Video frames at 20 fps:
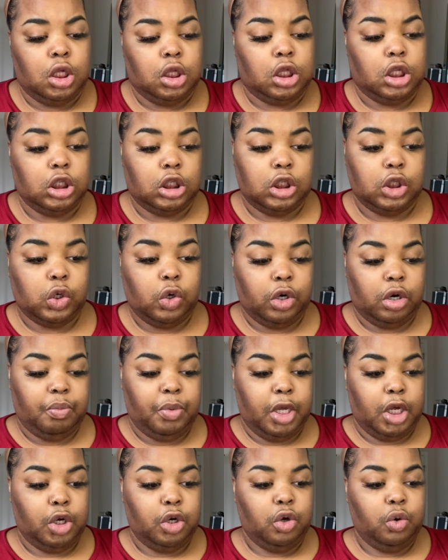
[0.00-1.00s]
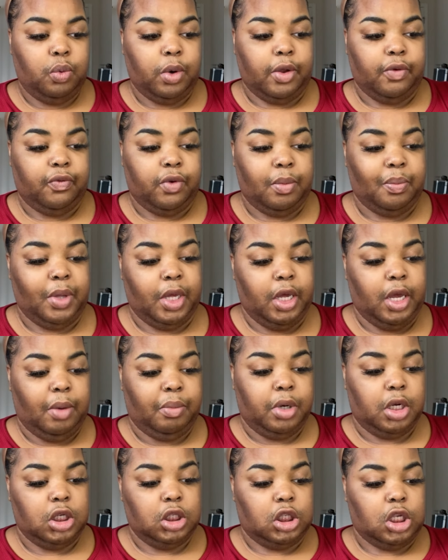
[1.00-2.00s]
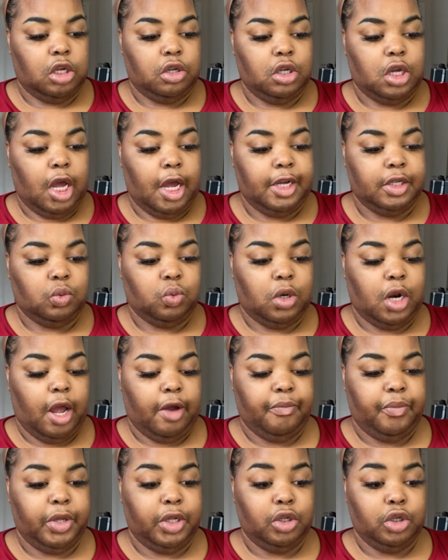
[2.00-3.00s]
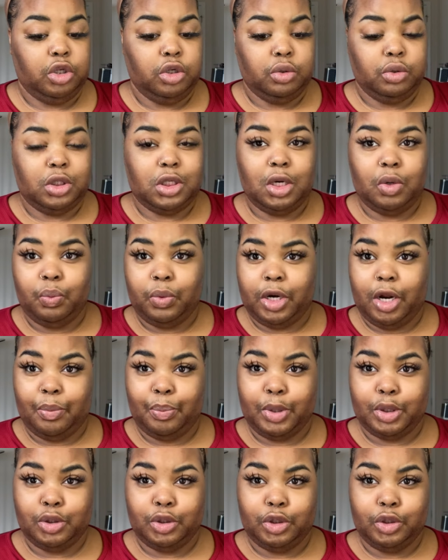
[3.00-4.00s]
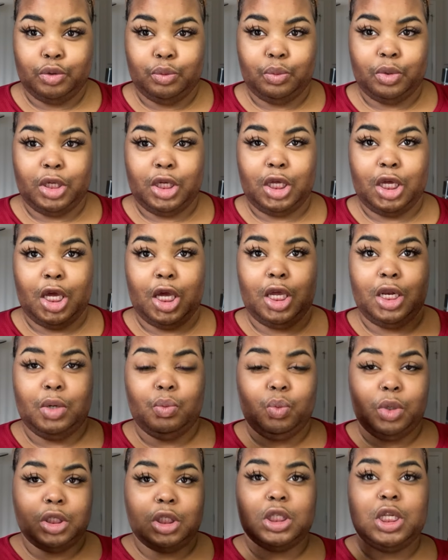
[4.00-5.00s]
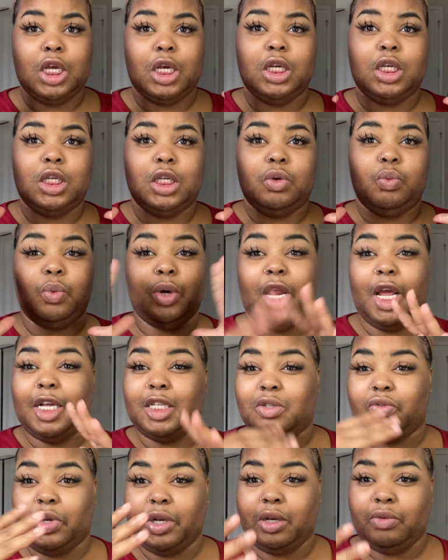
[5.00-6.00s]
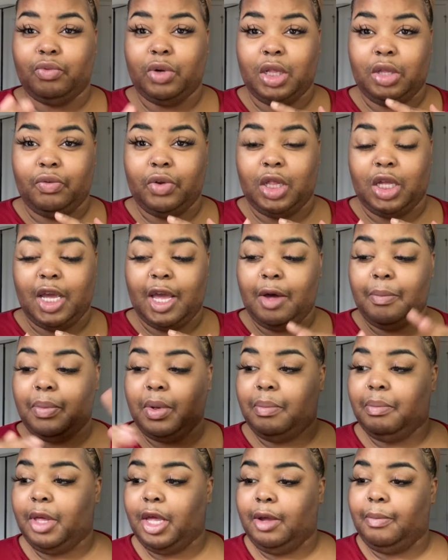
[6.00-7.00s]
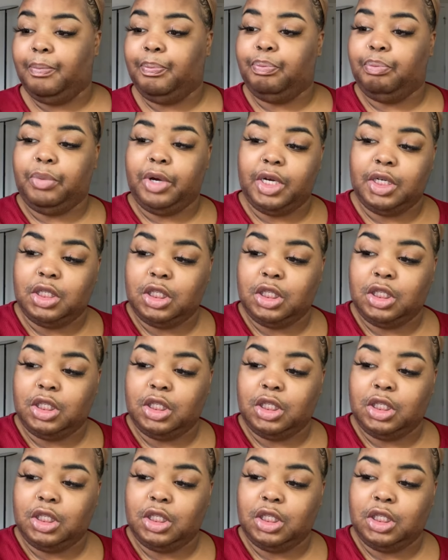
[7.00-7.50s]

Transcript: this is going to be a new one for me. I'm going to tell you guys what I've been using and what I've been doing and what has been really helping me. But